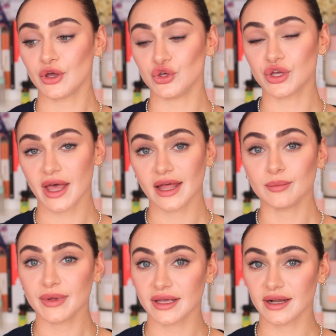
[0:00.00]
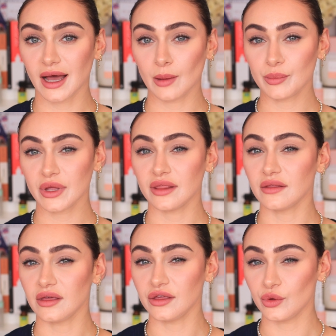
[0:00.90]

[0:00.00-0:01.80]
but you can pick it up in the